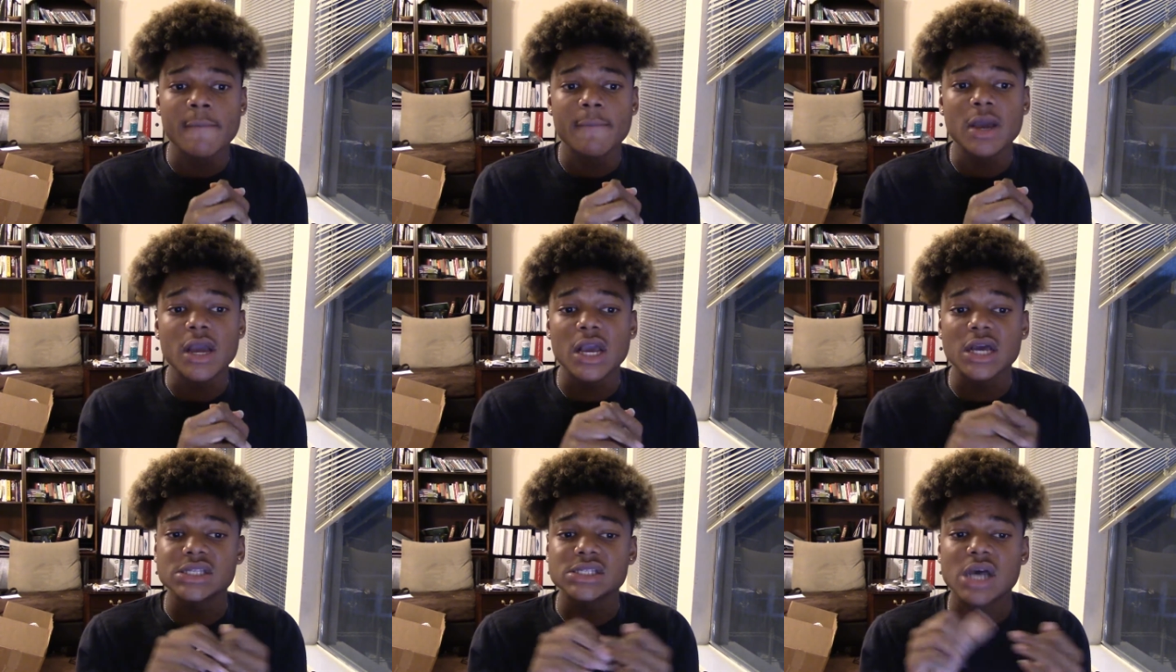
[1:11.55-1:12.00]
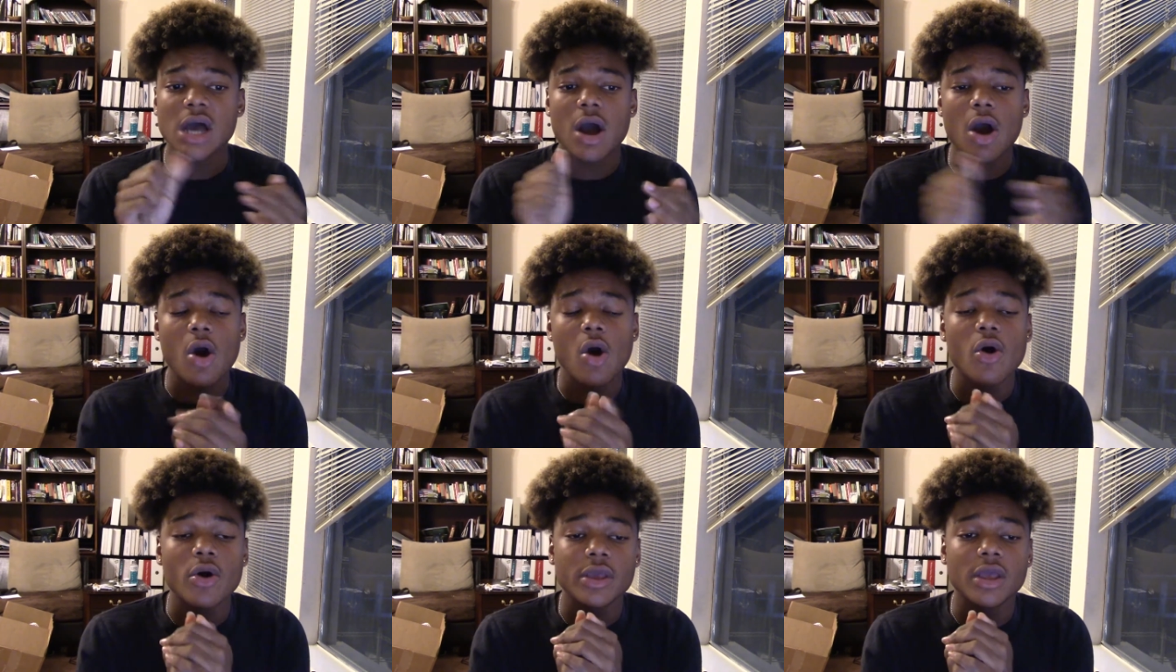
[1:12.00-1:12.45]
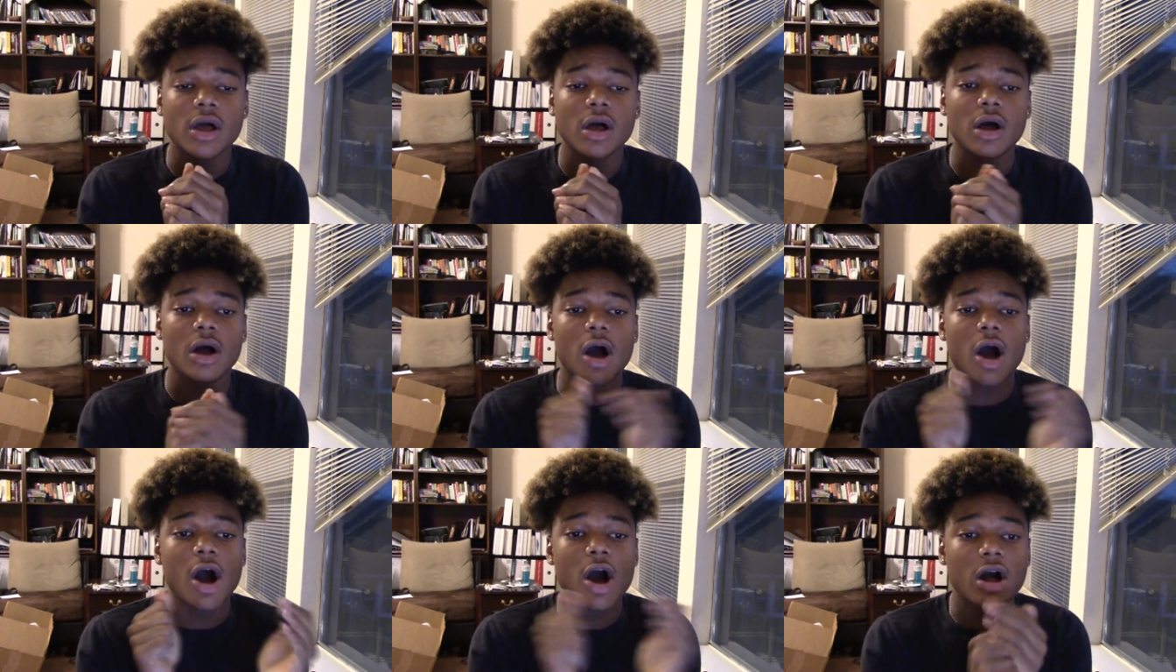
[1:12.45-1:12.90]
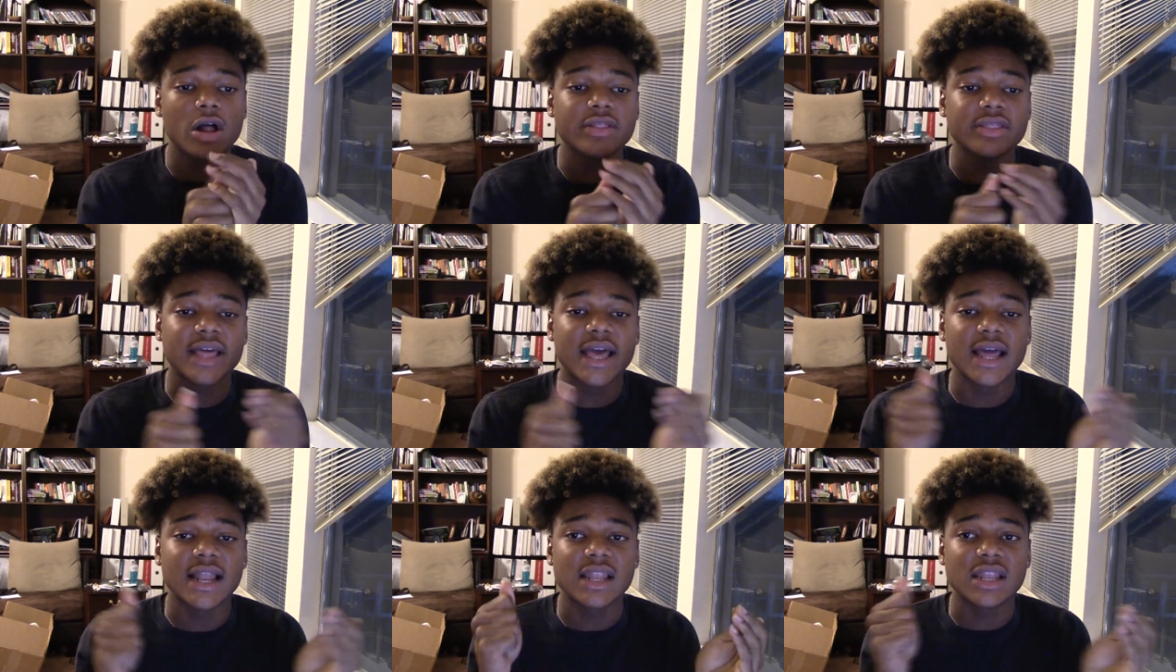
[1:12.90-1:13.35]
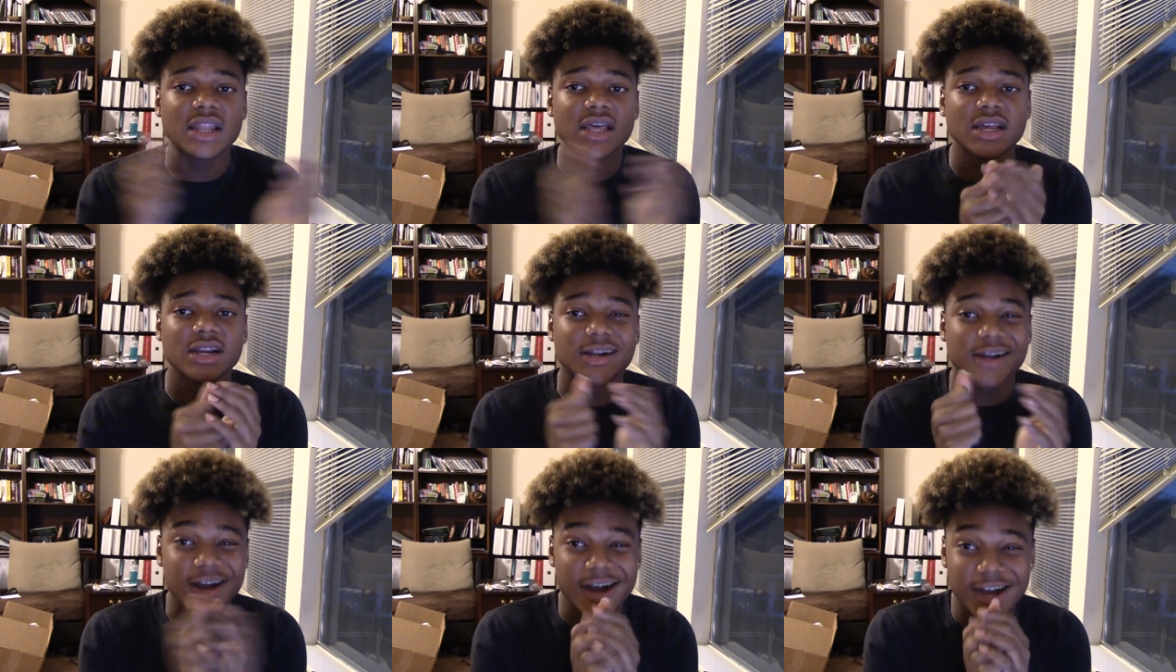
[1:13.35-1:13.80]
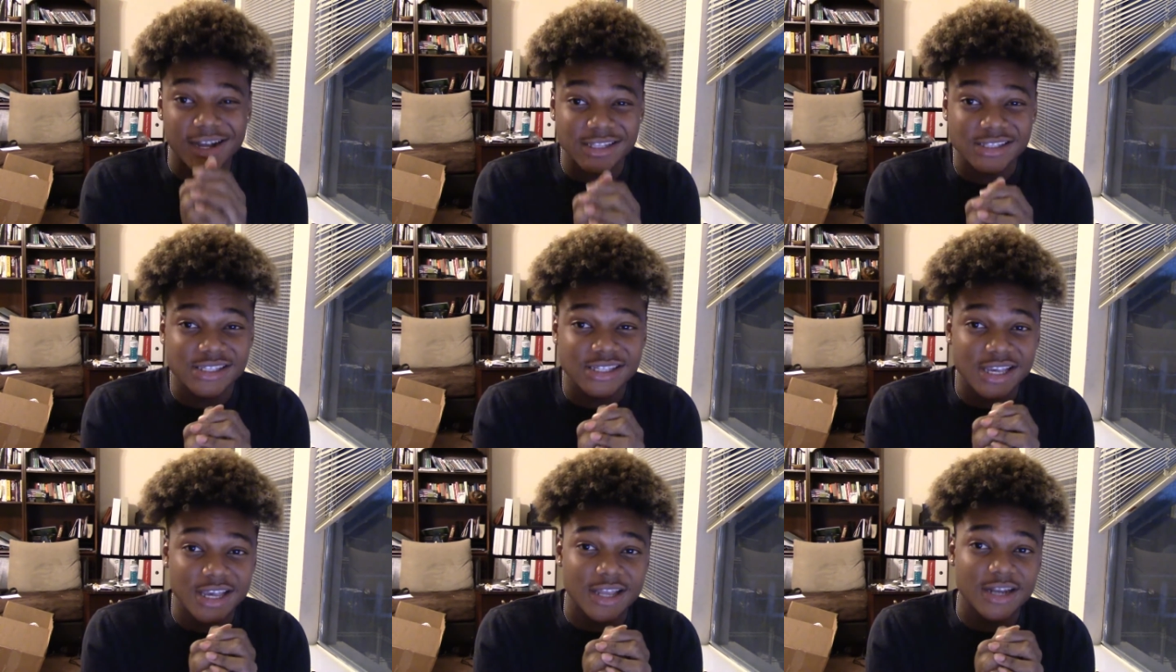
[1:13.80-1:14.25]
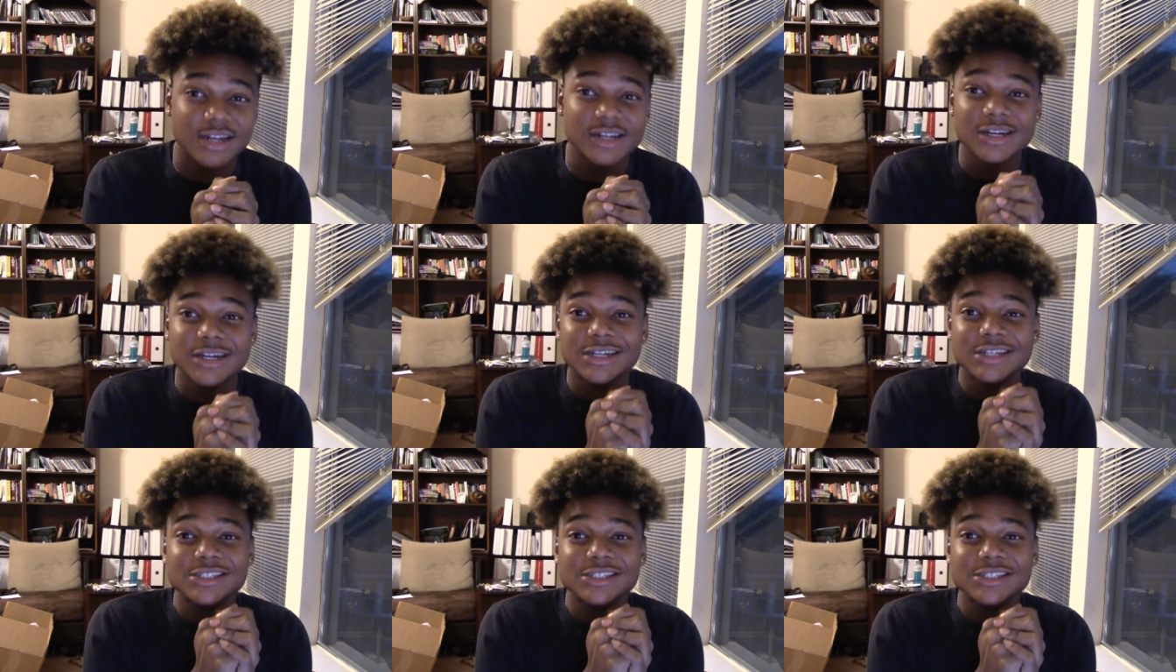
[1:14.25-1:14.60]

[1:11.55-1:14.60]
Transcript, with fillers: Because I owe y'all all that lit content.